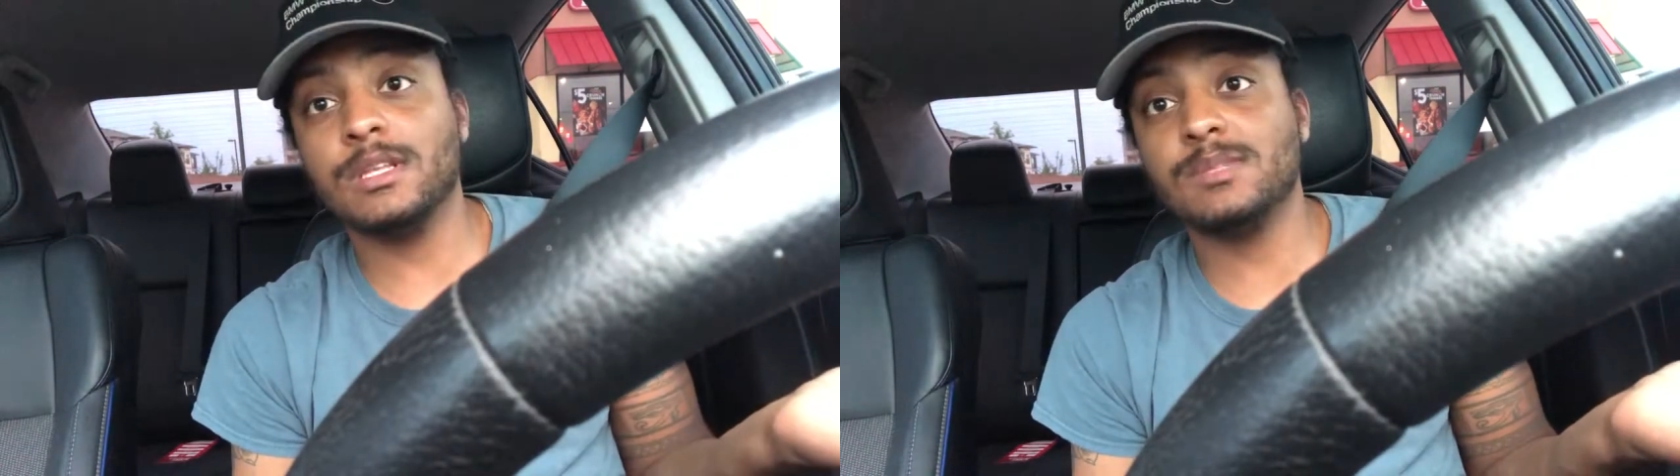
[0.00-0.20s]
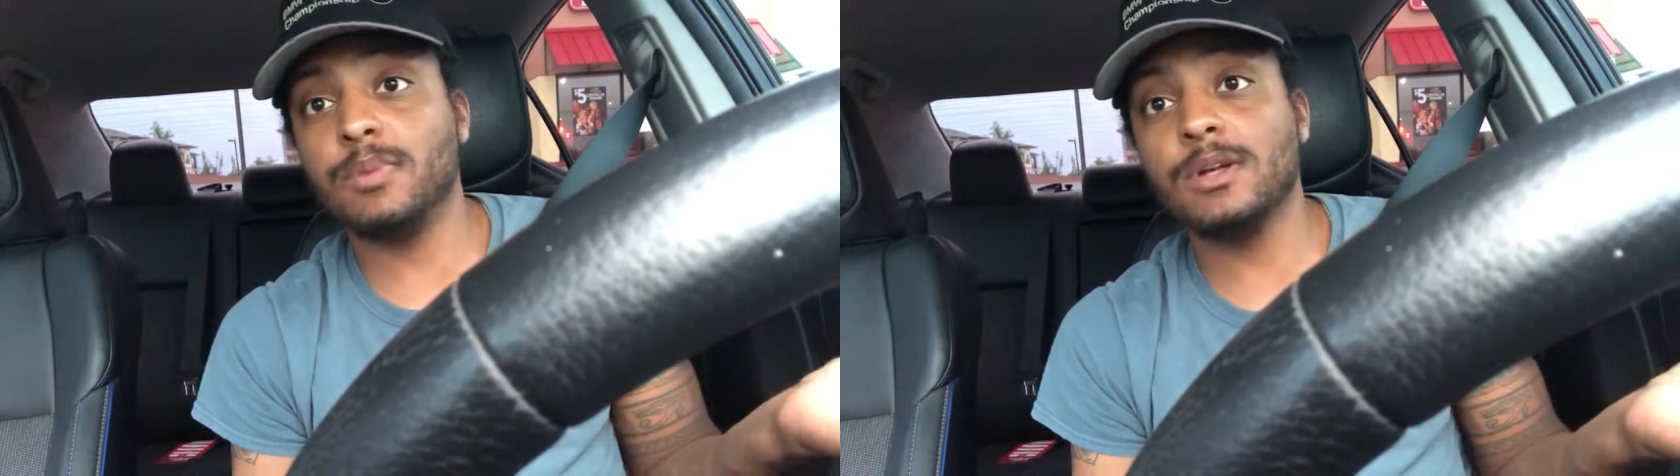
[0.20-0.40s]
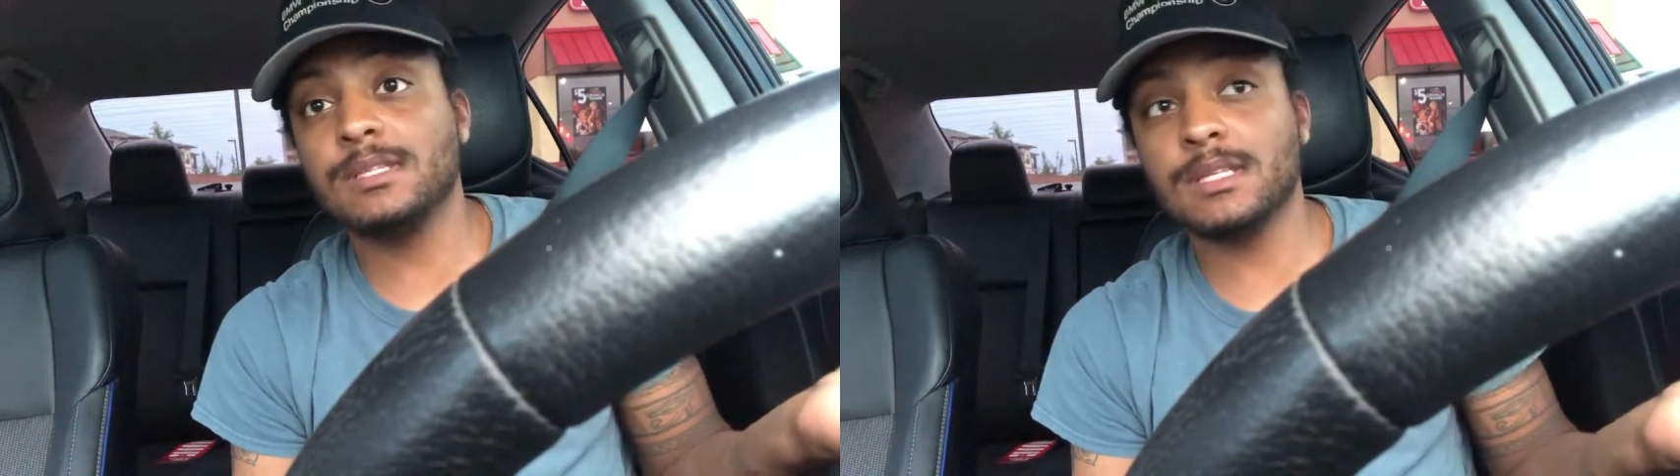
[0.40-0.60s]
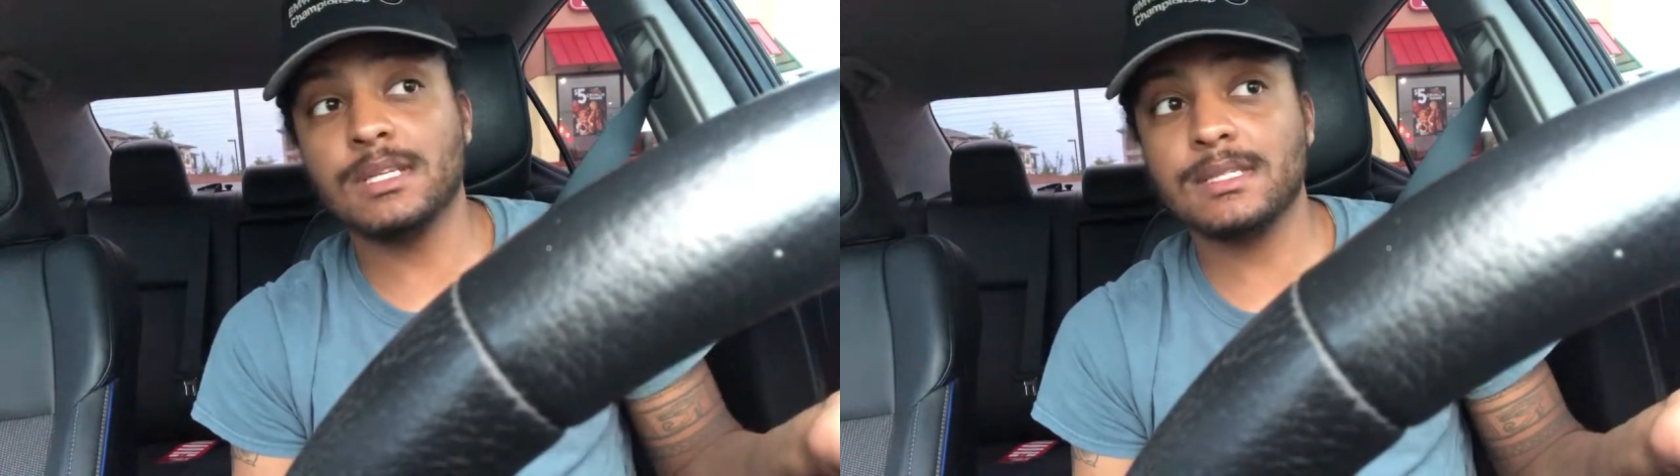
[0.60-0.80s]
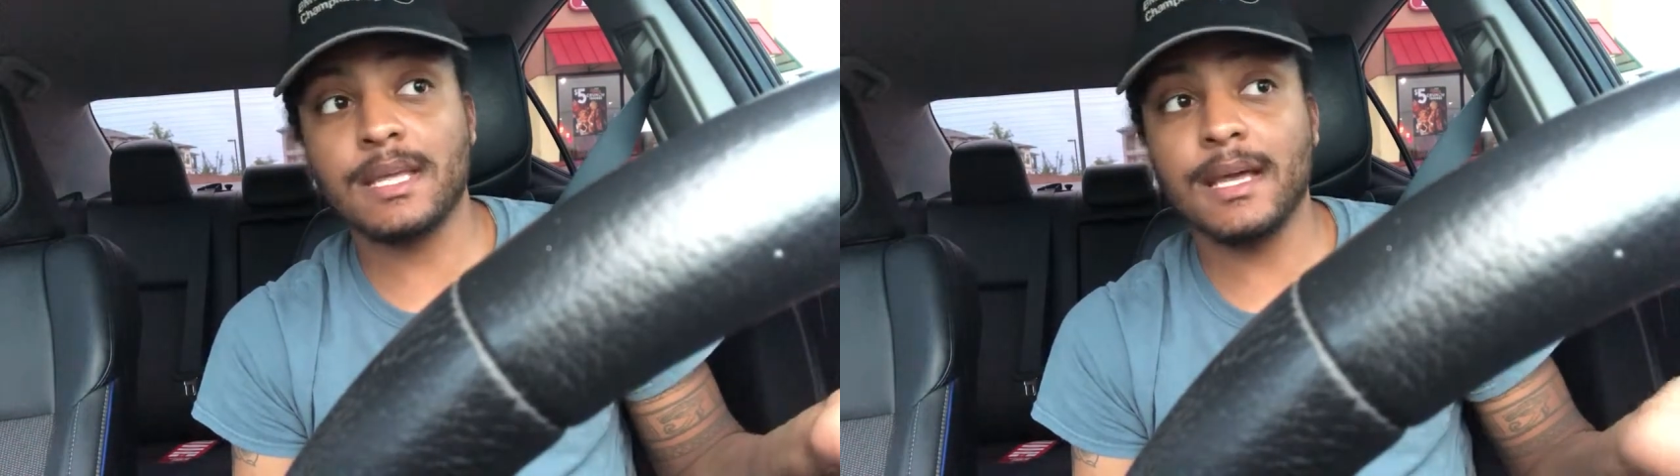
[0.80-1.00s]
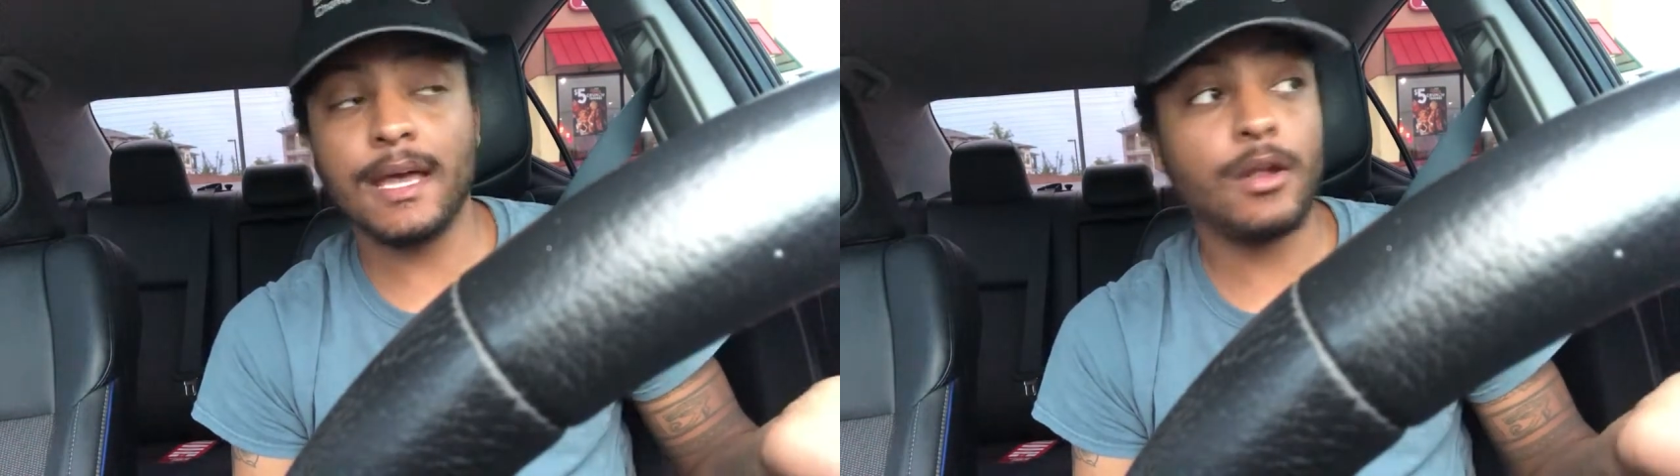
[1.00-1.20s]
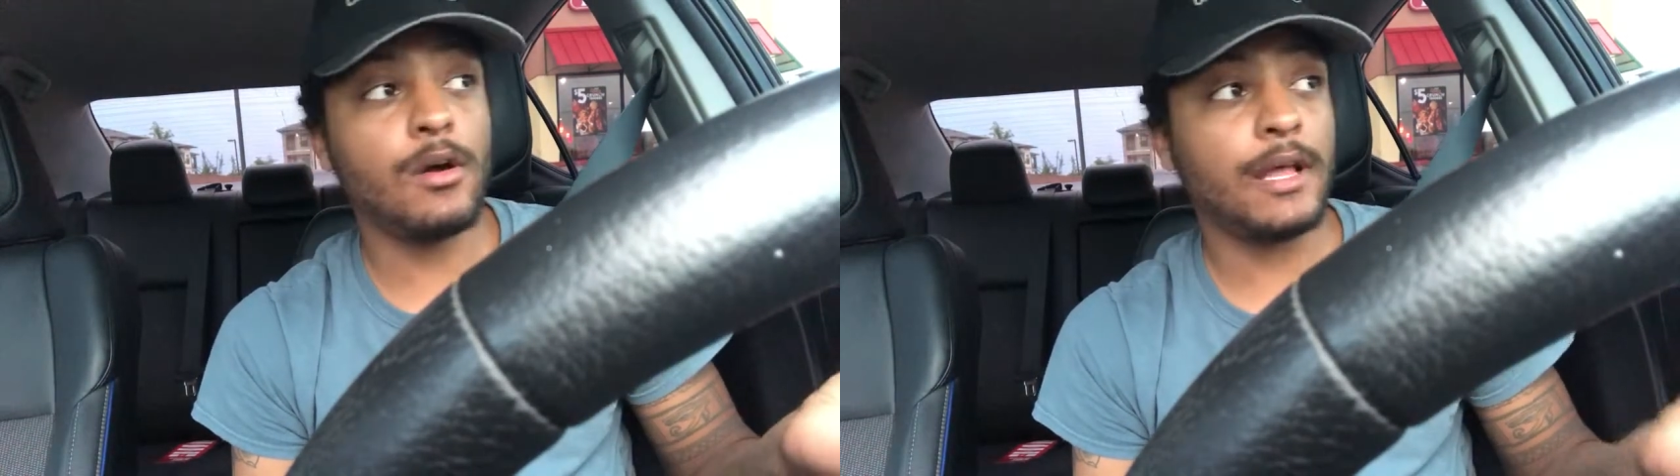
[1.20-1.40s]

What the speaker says: this person looks like at all.